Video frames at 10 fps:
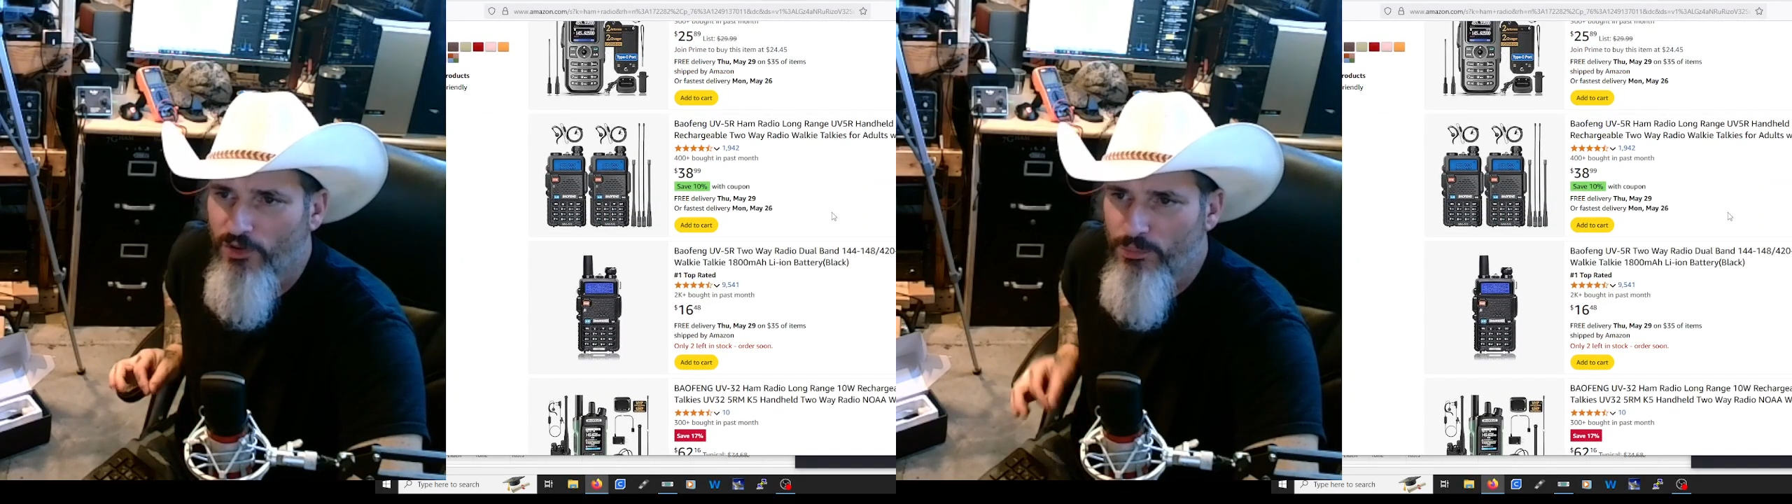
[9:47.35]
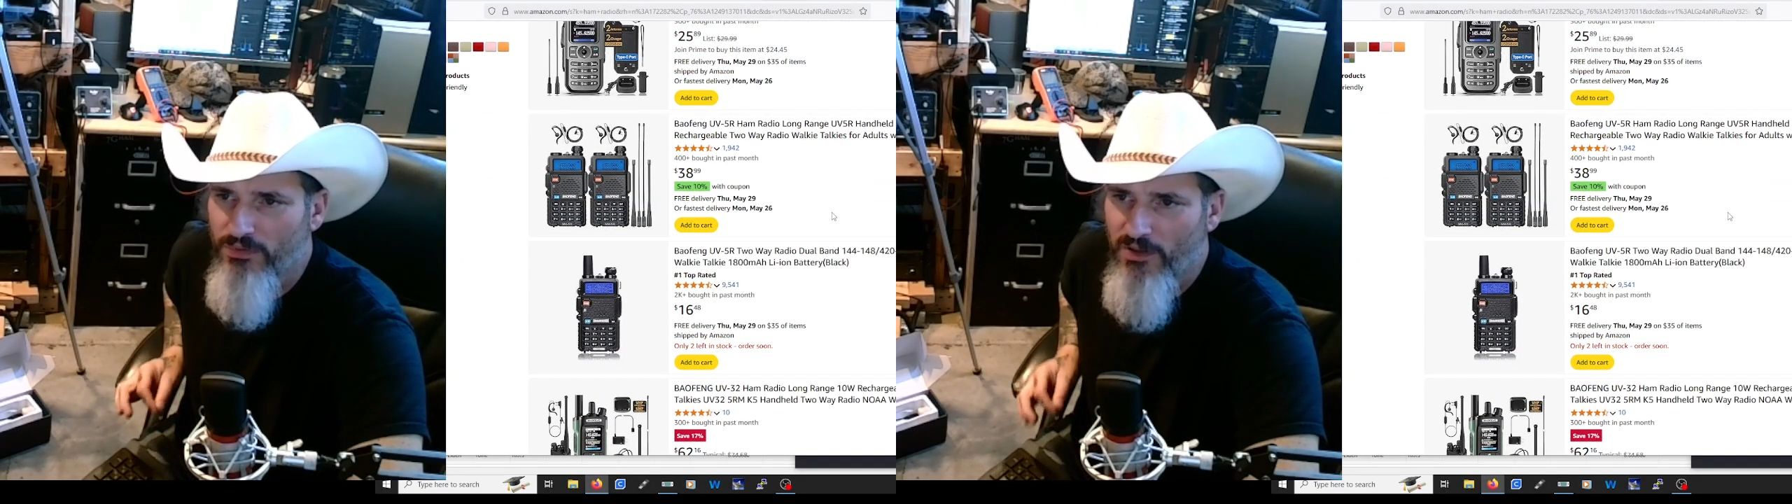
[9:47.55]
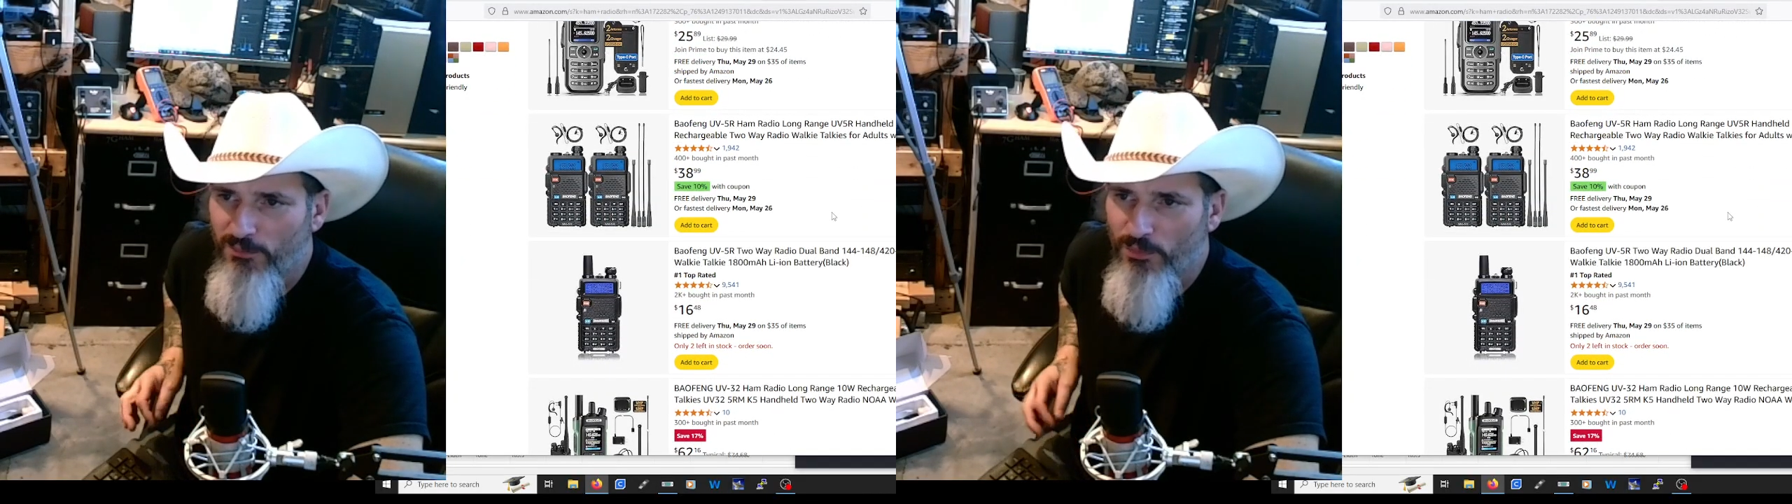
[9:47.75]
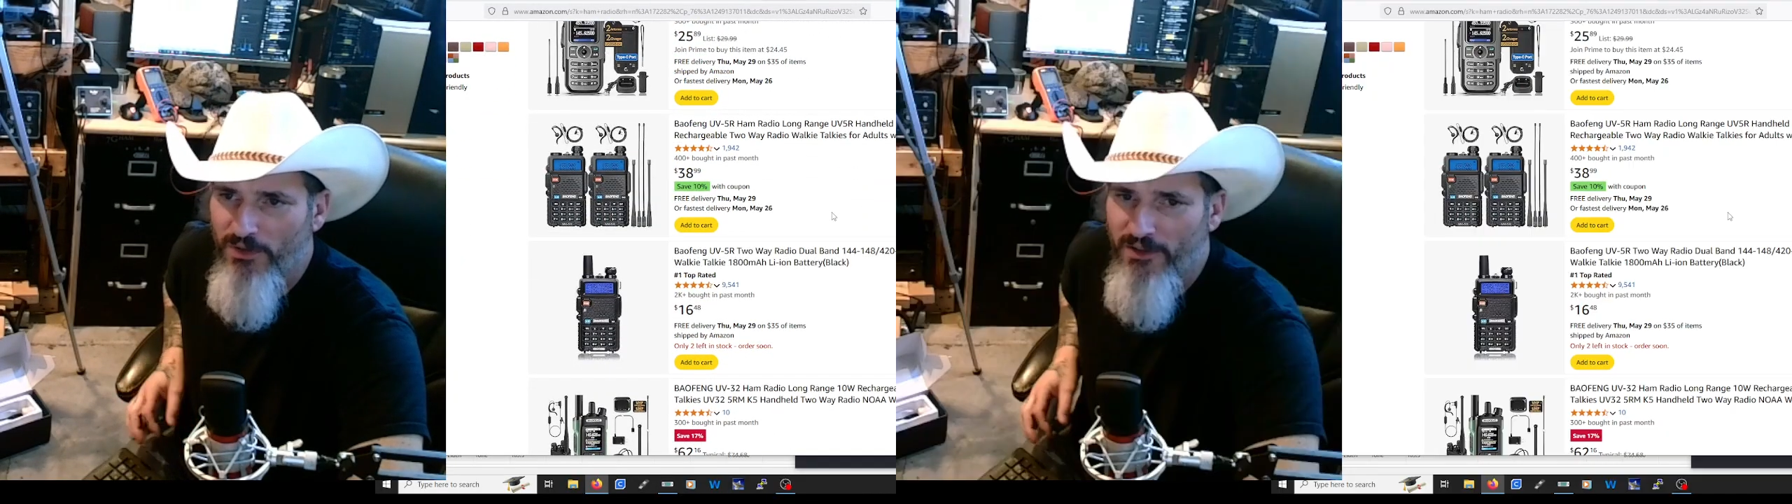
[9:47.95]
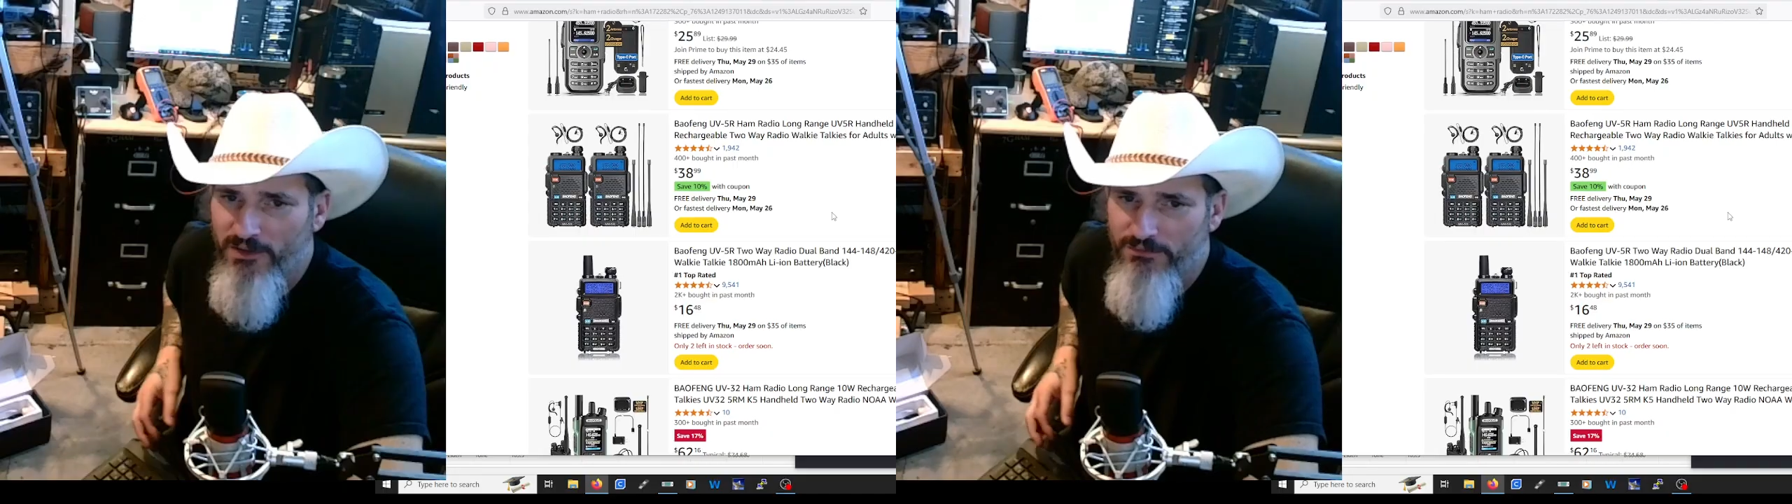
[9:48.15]

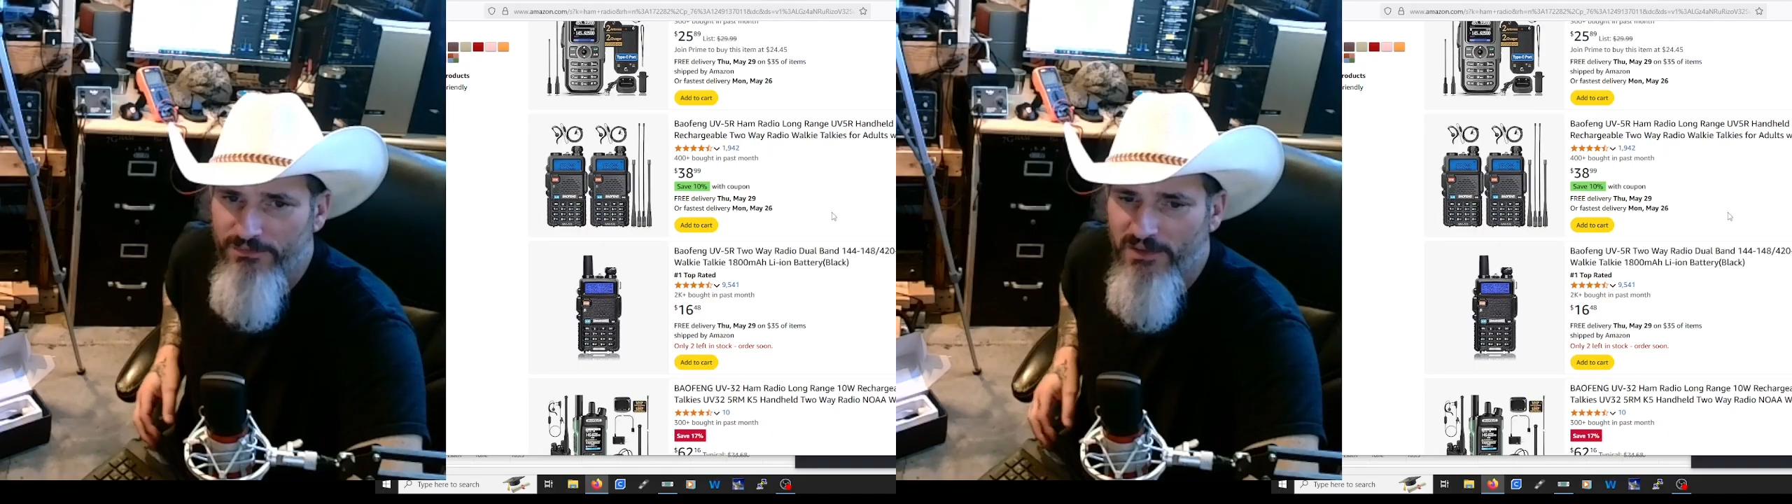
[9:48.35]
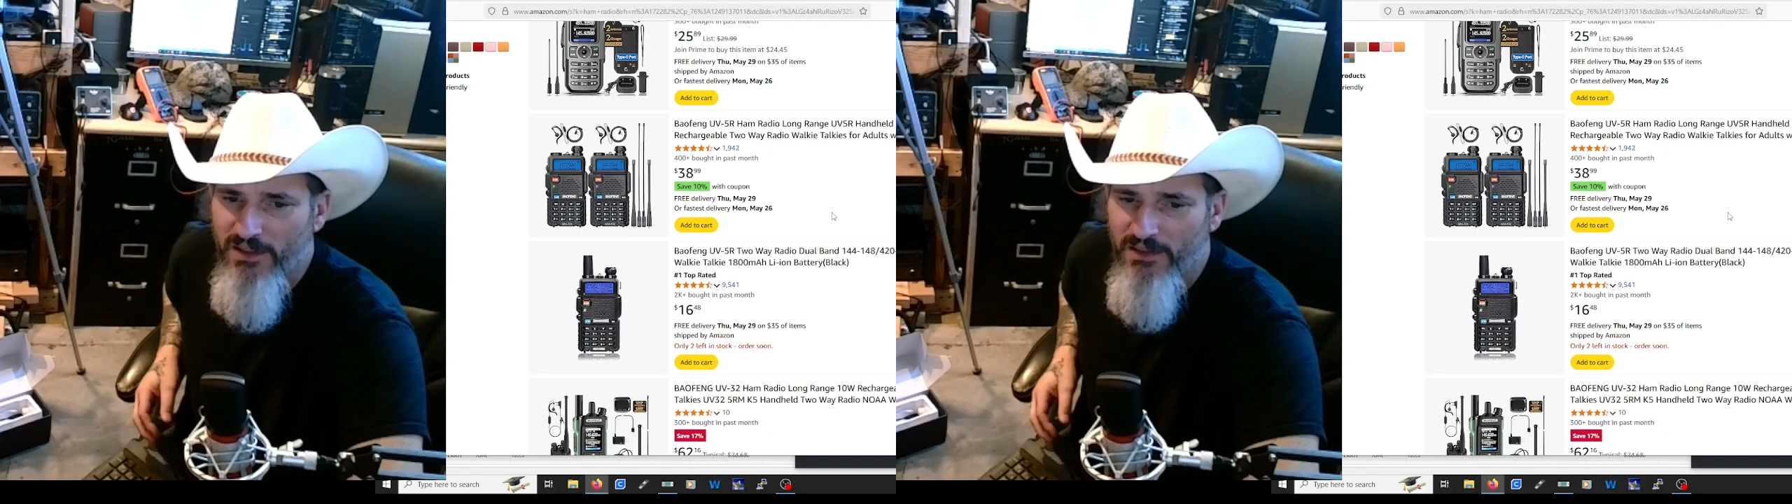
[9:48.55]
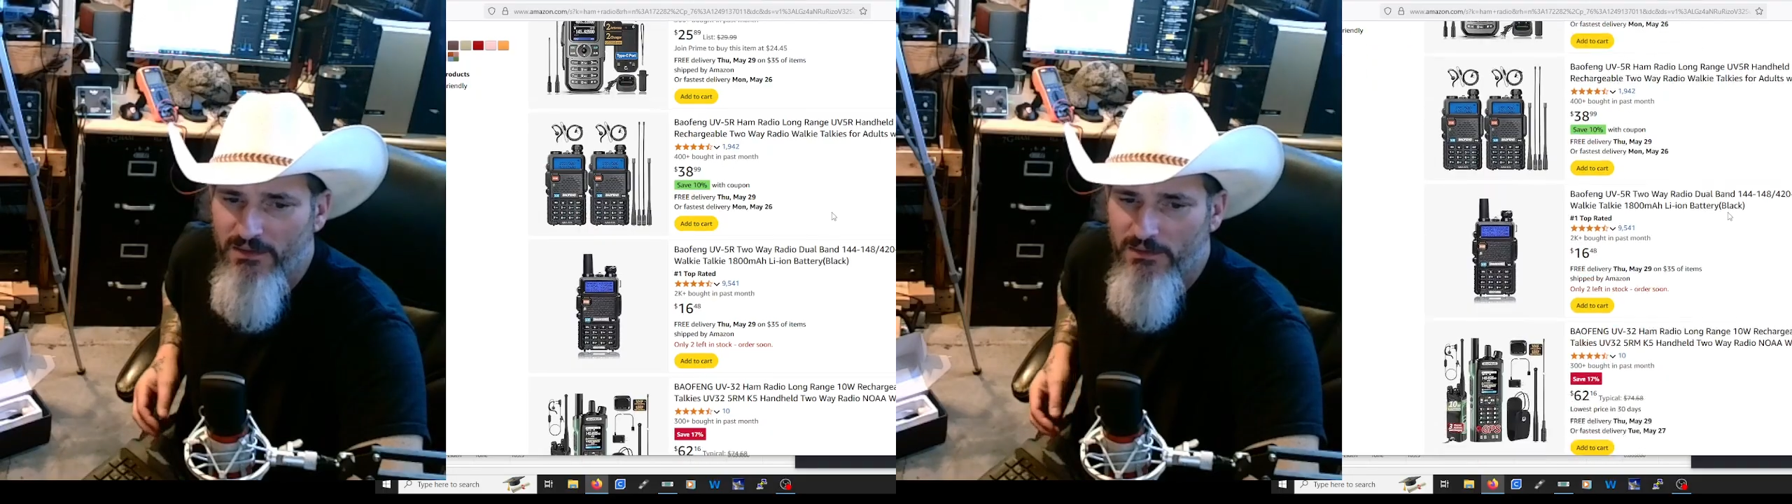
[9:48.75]
problematic for that.